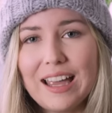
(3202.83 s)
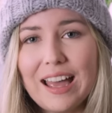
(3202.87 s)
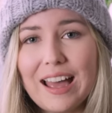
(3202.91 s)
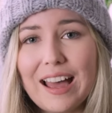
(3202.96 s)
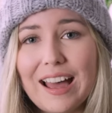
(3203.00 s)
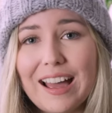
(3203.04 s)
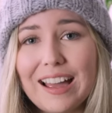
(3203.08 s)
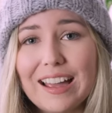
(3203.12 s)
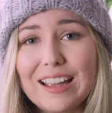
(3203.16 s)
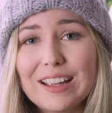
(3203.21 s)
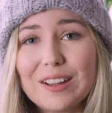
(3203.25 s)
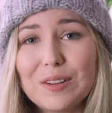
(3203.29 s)

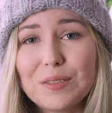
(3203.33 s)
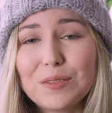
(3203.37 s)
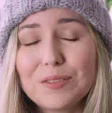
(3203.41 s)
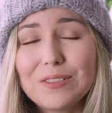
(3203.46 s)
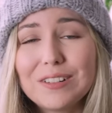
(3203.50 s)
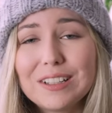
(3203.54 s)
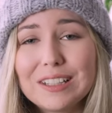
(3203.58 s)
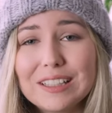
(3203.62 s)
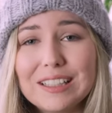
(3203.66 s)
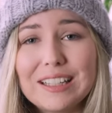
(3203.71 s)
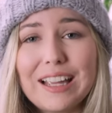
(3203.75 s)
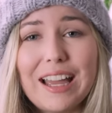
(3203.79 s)
I
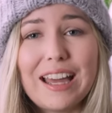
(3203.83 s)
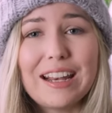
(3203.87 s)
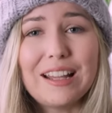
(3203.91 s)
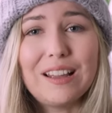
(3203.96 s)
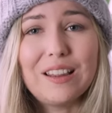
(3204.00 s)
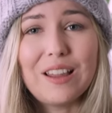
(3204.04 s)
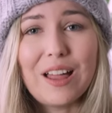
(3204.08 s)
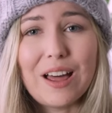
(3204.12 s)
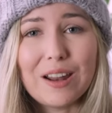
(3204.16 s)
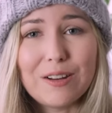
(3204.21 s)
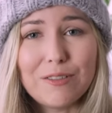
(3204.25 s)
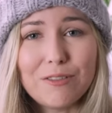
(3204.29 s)
really had a
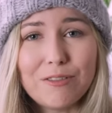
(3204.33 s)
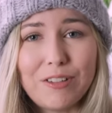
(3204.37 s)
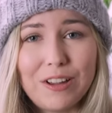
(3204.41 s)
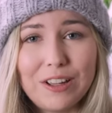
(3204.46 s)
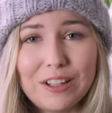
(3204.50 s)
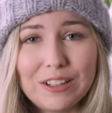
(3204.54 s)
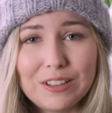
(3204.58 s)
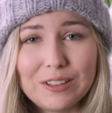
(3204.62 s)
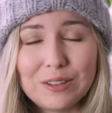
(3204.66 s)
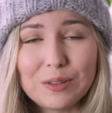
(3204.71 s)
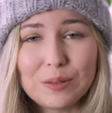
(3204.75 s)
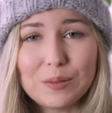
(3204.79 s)
lot of
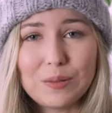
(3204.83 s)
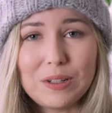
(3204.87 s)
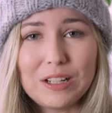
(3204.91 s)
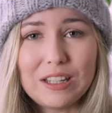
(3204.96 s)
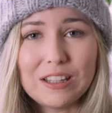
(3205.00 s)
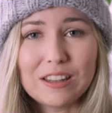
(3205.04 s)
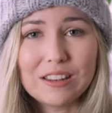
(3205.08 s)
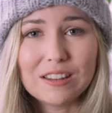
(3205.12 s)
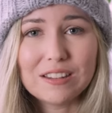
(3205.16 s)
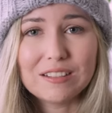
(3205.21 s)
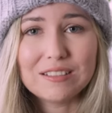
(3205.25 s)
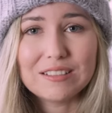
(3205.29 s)
fun
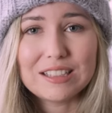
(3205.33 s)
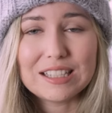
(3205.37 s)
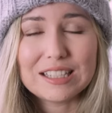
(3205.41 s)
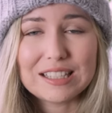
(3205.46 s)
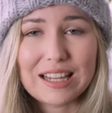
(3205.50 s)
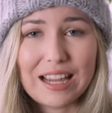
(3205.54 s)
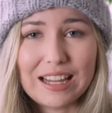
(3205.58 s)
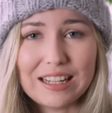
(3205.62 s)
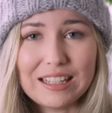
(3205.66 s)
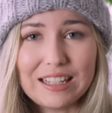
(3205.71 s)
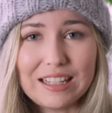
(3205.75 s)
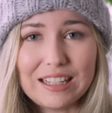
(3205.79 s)
with
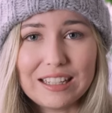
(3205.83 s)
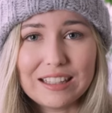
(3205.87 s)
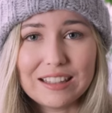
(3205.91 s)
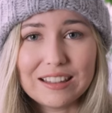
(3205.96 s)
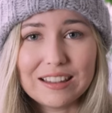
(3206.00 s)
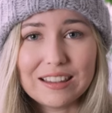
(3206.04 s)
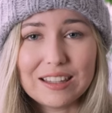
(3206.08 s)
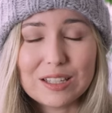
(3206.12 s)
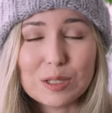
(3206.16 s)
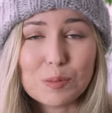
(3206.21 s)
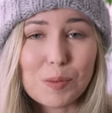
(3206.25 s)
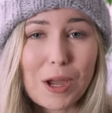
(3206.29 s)
designing
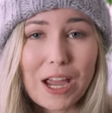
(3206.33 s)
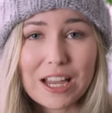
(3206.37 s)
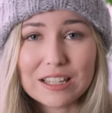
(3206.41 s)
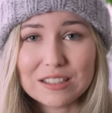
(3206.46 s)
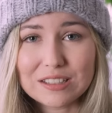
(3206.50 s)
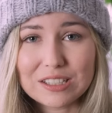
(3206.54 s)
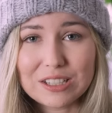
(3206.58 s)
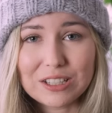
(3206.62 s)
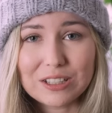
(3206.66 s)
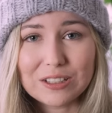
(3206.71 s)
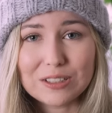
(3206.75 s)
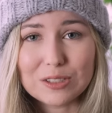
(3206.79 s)
this past
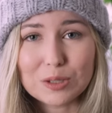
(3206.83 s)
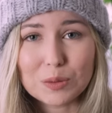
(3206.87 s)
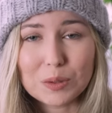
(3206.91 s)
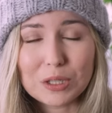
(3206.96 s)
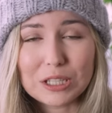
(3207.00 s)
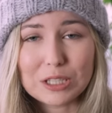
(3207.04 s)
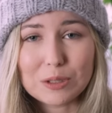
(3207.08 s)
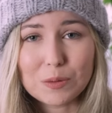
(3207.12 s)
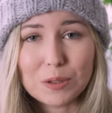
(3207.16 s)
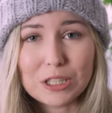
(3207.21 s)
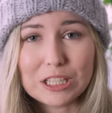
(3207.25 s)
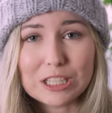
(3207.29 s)
year in twenty
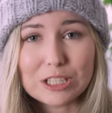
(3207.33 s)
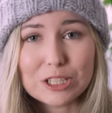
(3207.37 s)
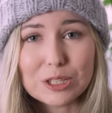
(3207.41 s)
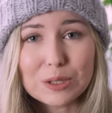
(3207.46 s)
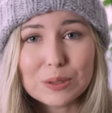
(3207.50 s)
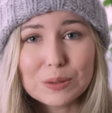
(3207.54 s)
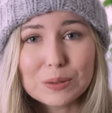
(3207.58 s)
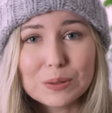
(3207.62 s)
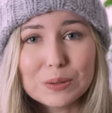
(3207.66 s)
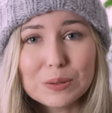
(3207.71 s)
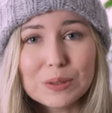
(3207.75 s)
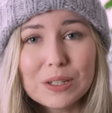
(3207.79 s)

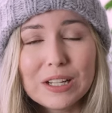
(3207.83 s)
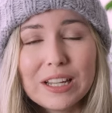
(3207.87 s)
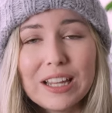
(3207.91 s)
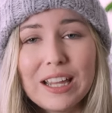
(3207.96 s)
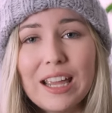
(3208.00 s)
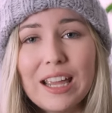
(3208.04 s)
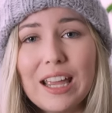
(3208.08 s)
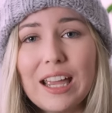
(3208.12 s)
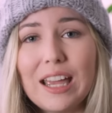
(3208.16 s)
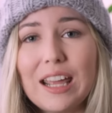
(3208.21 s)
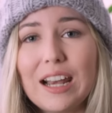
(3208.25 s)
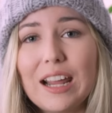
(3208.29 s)
twenty-two,
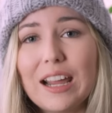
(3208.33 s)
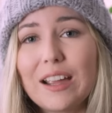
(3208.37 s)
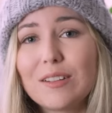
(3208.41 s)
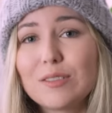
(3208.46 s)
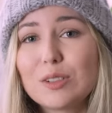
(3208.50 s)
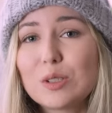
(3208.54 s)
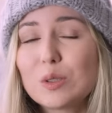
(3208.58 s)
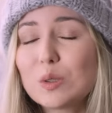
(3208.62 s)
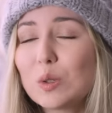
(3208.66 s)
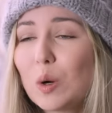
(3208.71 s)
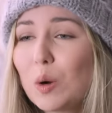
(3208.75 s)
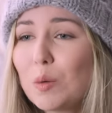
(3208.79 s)
and I have
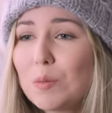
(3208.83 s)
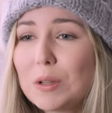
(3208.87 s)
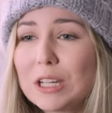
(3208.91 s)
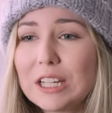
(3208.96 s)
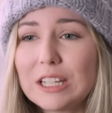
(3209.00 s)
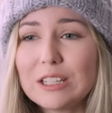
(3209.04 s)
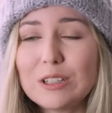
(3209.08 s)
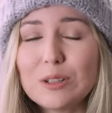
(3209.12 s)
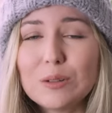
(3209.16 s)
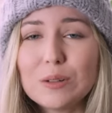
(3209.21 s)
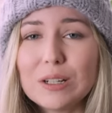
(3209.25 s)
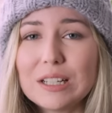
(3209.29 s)
so many
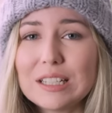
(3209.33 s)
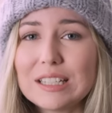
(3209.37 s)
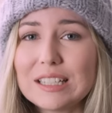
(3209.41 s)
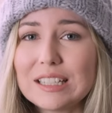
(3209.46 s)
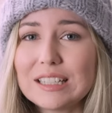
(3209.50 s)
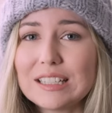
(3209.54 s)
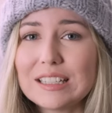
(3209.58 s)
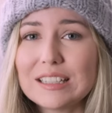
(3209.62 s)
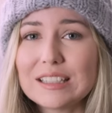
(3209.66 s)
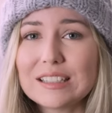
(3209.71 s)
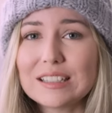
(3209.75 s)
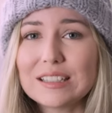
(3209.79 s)
new
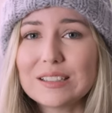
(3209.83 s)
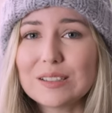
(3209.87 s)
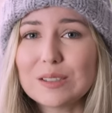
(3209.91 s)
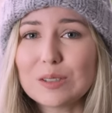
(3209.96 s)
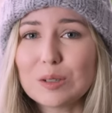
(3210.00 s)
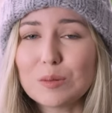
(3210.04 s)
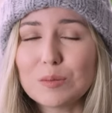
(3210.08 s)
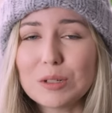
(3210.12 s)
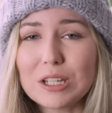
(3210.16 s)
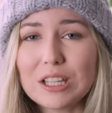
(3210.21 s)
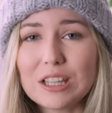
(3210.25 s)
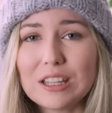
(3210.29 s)
ideas and
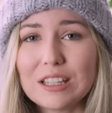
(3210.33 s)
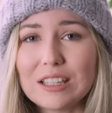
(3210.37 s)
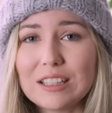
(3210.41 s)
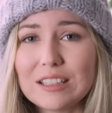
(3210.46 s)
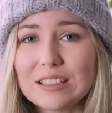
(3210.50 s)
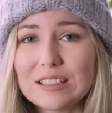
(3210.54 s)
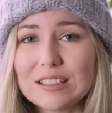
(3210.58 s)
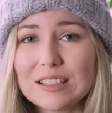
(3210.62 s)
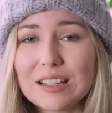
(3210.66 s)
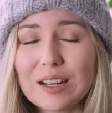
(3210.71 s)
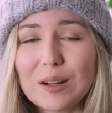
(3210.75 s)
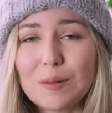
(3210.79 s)
so many
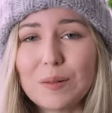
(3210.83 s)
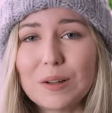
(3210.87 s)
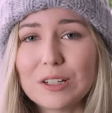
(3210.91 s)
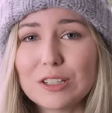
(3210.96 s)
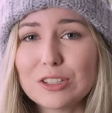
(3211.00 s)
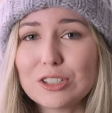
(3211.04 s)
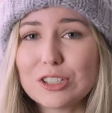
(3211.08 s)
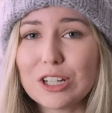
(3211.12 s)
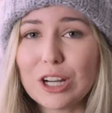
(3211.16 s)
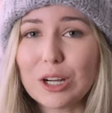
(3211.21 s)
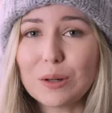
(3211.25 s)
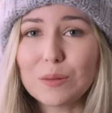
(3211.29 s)
things that I want to
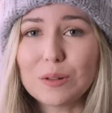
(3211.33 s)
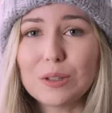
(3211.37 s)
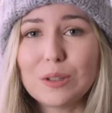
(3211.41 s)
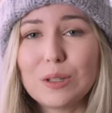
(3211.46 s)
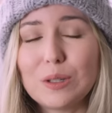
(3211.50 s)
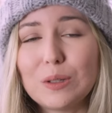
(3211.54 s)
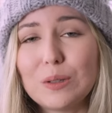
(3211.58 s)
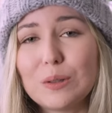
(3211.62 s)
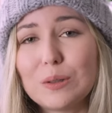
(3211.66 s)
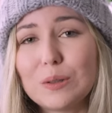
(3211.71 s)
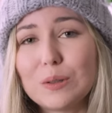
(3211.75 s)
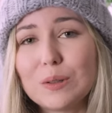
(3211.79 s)
share with
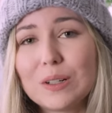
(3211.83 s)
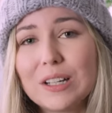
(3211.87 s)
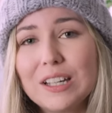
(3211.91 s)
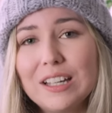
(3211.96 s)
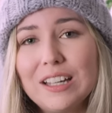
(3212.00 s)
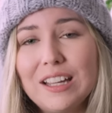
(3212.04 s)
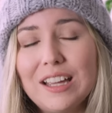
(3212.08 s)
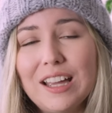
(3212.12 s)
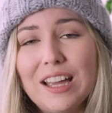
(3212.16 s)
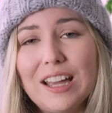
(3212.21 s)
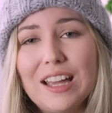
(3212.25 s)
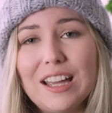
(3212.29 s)
you
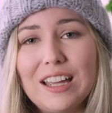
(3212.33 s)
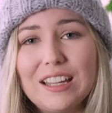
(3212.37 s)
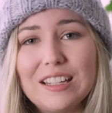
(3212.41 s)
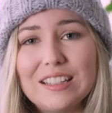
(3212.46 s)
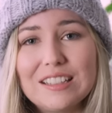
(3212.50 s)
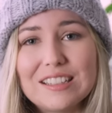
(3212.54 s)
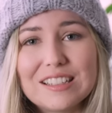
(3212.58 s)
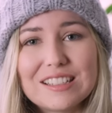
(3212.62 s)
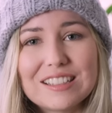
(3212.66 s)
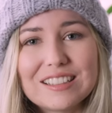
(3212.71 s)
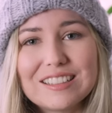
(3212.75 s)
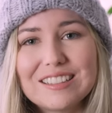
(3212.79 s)

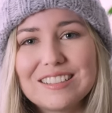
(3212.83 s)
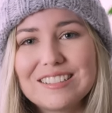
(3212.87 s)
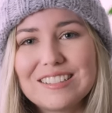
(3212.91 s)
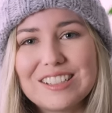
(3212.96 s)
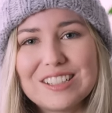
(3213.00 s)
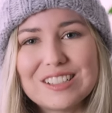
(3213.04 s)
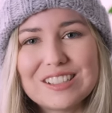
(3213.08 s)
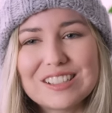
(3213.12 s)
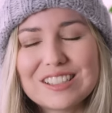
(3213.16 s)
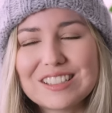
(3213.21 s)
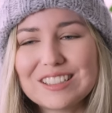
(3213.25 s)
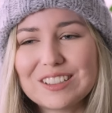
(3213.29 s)
and
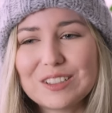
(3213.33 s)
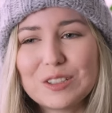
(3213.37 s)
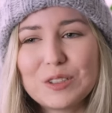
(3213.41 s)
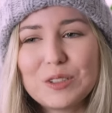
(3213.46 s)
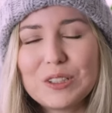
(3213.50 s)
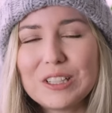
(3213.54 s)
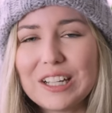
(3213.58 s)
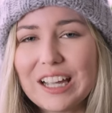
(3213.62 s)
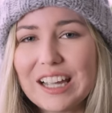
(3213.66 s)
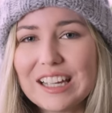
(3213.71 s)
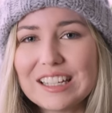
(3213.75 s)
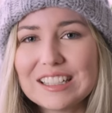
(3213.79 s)
just
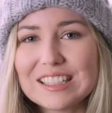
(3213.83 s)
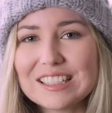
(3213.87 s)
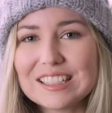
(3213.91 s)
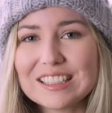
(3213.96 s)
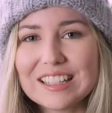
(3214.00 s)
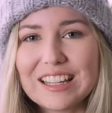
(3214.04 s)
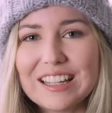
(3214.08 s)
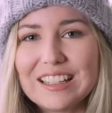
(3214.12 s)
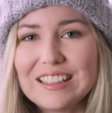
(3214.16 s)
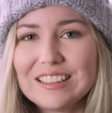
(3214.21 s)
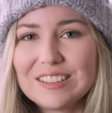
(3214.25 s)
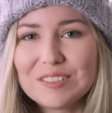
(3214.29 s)
create,
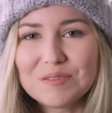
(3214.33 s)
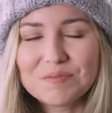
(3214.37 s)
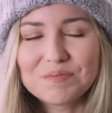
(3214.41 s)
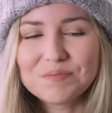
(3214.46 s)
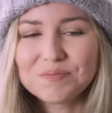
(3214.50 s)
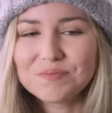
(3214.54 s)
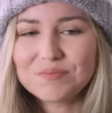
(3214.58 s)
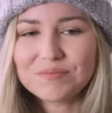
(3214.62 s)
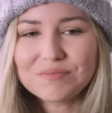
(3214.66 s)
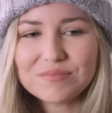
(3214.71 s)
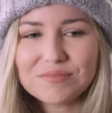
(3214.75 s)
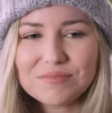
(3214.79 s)
and
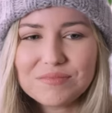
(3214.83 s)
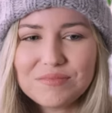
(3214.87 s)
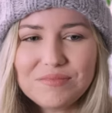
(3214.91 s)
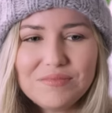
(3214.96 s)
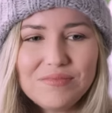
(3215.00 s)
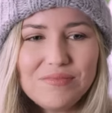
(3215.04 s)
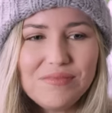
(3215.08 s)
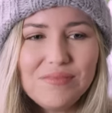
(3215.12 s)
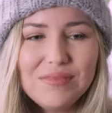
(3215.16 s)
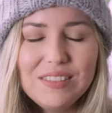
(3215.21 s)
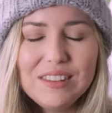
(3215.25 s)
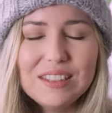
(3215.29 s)

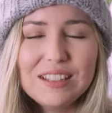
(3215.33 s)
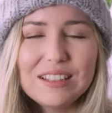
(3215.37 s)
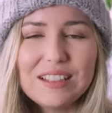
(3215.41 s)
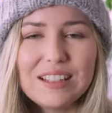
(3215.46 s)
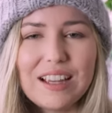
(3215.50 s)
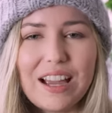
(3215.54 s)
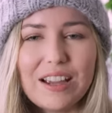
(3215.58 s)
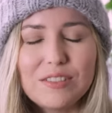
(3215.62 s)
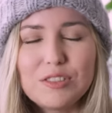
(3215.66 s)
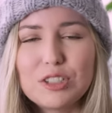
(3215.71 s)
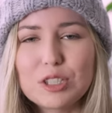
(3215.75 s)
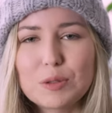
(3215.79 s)

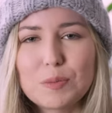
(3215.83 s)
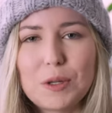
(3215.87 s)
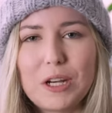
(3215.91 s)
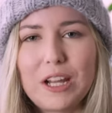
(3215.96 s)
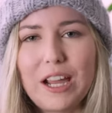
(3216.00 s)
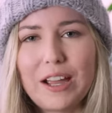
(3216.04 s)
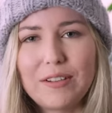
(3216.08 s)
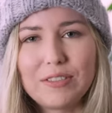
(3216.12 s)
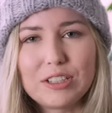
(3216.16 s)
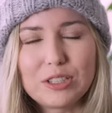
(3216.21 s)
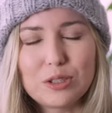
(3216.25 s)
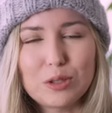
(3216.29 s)
I've just been
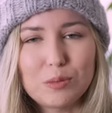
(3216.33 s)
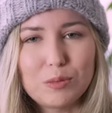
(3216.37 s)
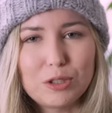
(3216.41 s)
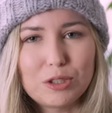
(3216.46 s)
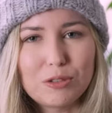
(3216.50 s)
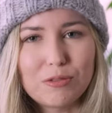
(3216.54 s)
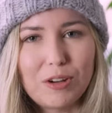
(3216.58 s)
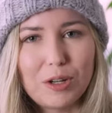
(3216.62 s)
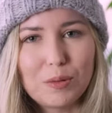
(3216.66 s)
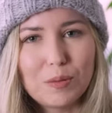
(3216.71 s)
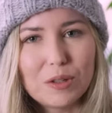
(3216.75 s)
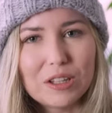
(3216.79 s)
having so much
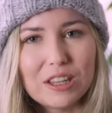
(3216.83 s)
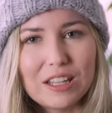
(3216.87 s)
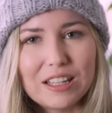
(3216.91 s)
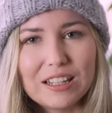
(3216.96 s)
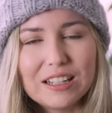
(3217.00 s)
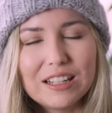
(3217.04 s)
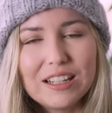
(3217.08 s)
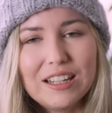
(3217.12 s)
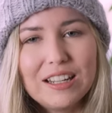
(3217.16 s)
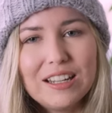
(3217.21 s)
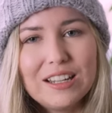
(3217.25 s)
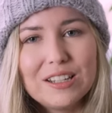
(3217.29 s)
fun with it.
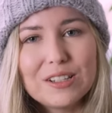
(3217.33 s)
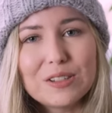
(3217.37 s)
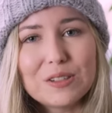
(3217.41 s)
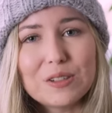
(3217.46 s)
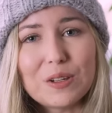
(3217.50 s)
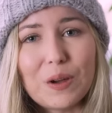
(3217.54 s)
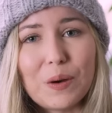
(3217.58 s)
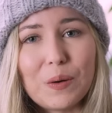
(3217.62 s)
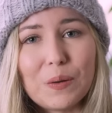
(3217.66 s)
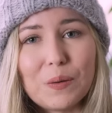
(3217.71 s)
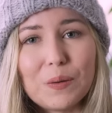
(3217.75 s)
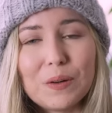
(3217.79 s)

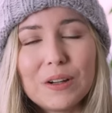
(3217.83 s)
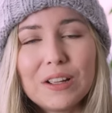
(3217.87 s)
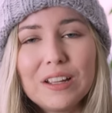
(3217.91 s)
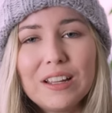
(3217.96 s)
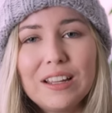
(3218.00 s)
So